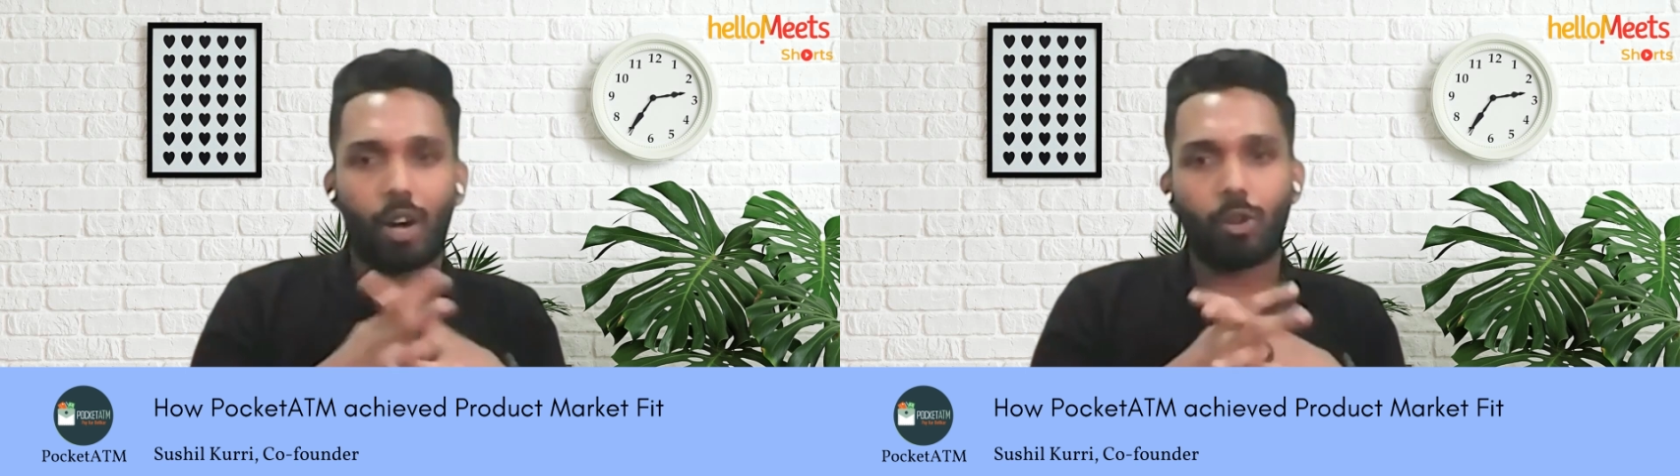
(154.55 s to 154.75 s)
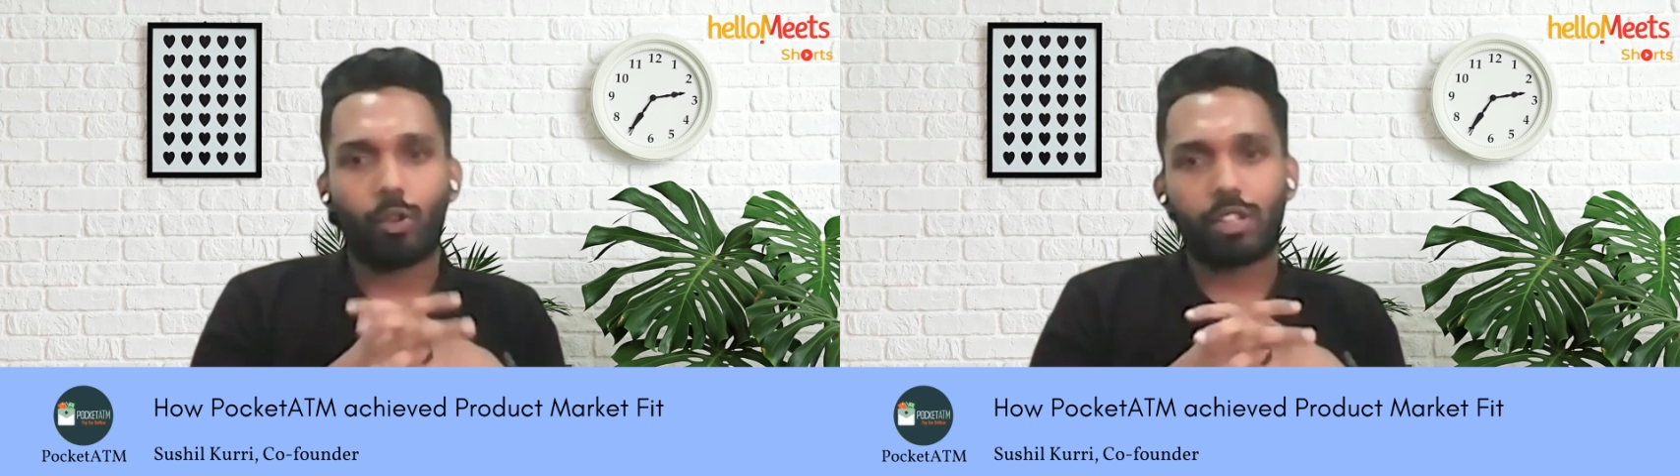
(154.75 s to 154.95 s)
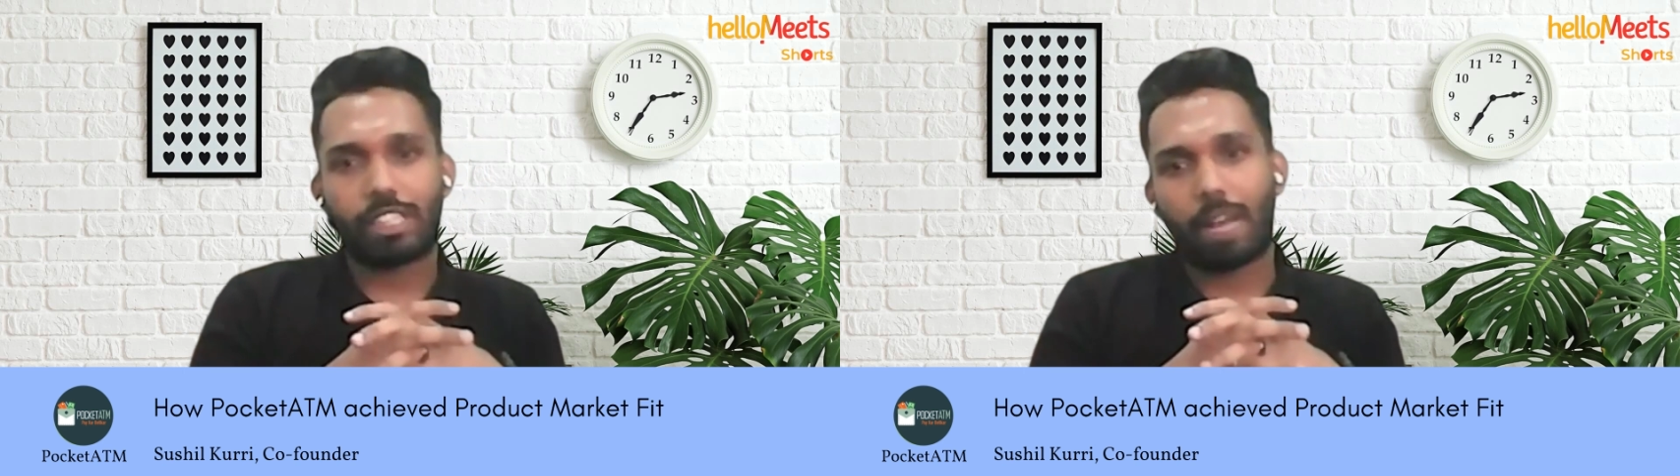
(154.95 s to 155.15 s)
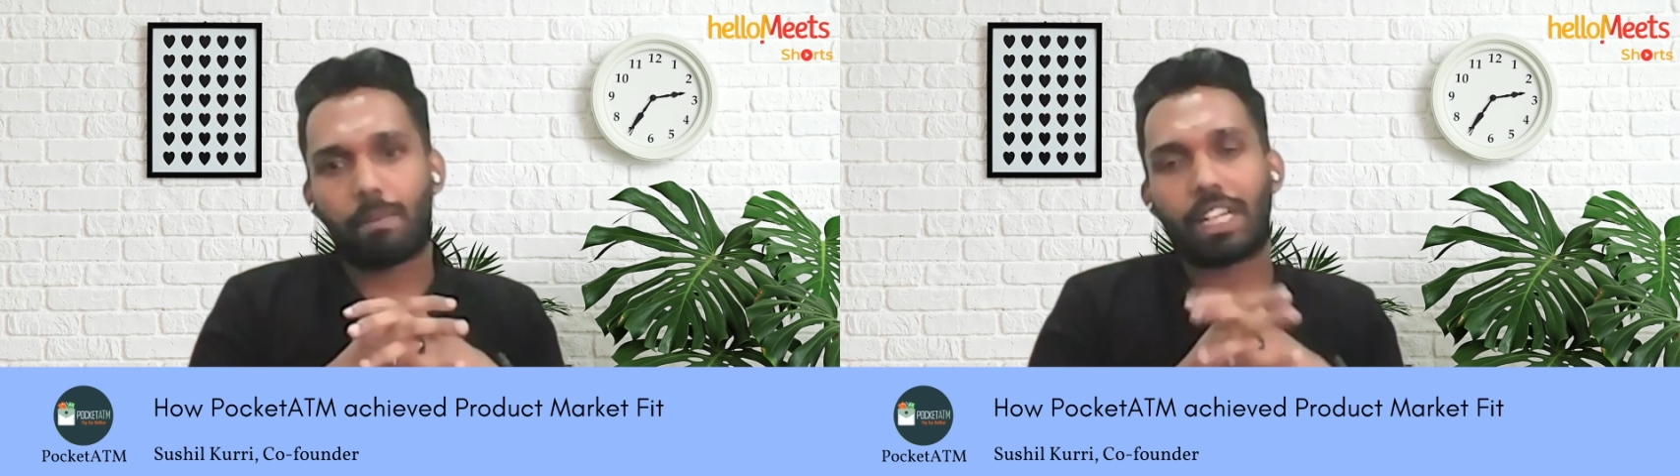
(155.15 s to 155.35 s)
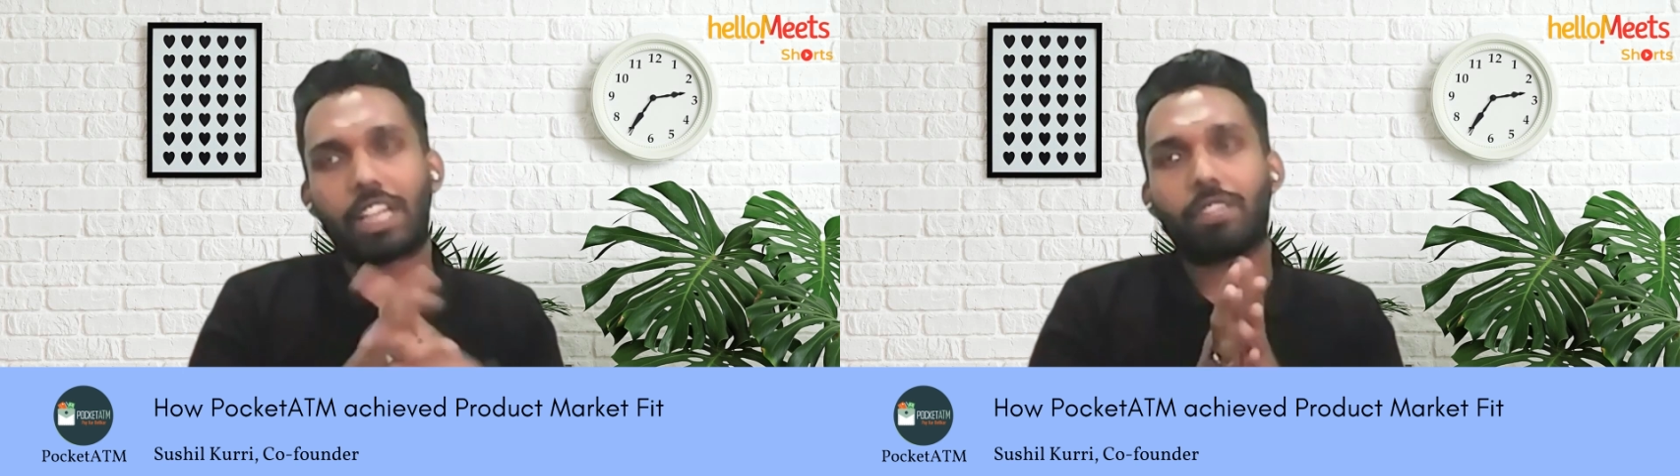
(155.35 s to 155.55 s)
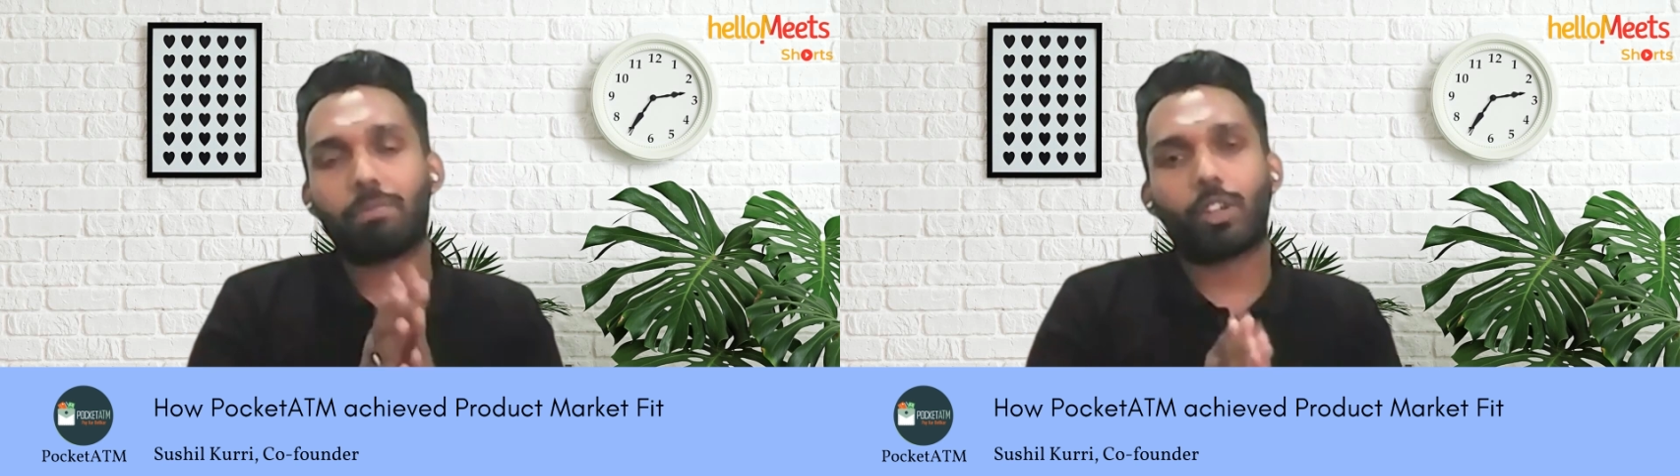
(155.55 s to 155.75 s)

download this application,